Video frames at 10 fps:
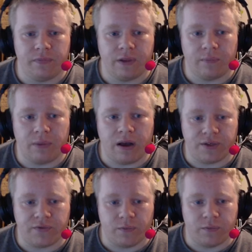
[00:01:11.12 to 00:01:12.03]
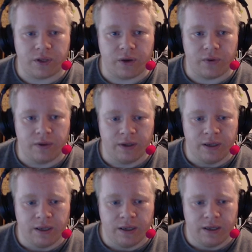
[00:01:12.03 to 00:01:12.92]
parts from. So
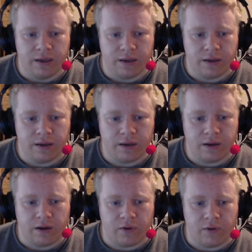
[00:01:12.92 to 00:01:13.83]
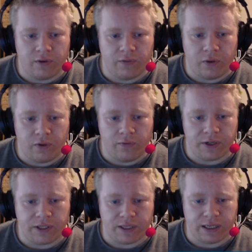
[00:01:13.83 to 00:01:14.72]
I've gone for a fuel
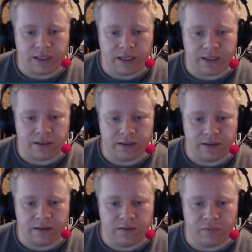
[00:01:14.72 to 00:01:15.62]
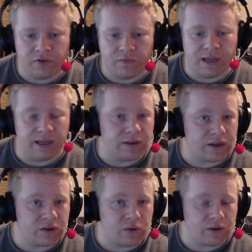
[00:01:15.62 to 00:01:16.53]
efficiency that's decent, improvability
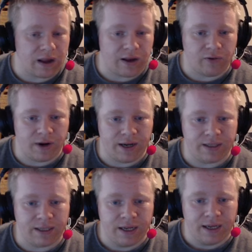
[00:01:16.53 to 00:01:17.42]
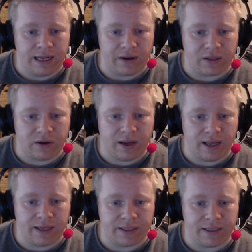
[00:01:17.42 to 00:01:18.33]
that's not great. Our tyre
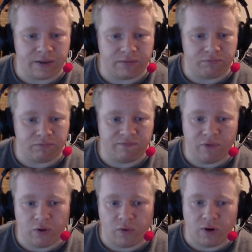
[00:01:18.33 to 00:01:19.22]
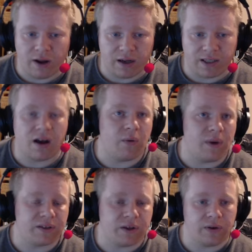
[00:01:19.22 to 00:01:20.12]
heating's all right, and our tyre
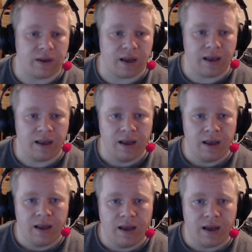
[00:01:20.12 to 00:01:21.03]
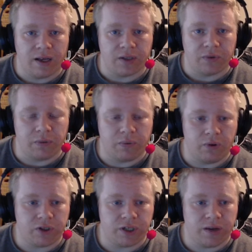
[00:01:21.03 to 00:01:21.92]
wear's okay. So we've got
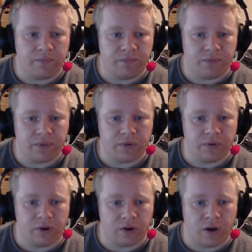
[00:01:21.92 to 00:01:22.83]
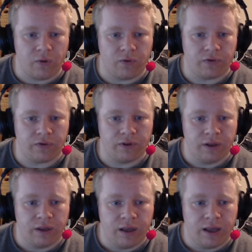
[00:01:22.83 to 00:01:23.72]
Porsche, we've got Golf,
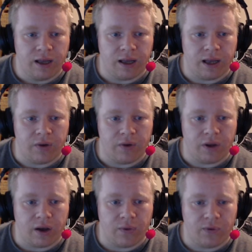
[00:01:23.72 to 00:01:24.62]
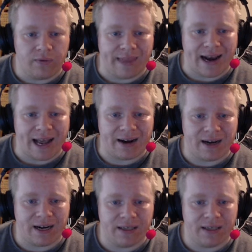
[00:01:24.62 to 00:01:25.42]
we're going with Dallara